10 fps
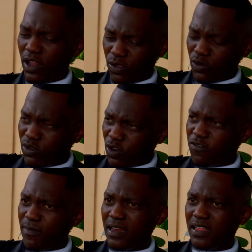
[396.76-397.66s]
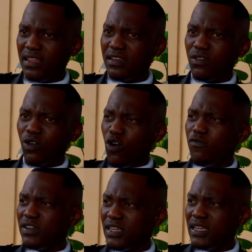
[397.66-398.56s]
those lot of money. And then
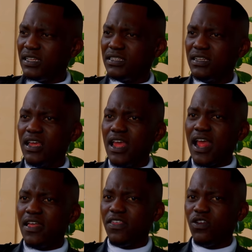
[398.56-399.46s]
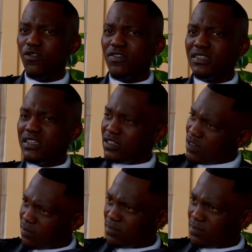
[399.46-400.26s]
COVID hit, and then obviously,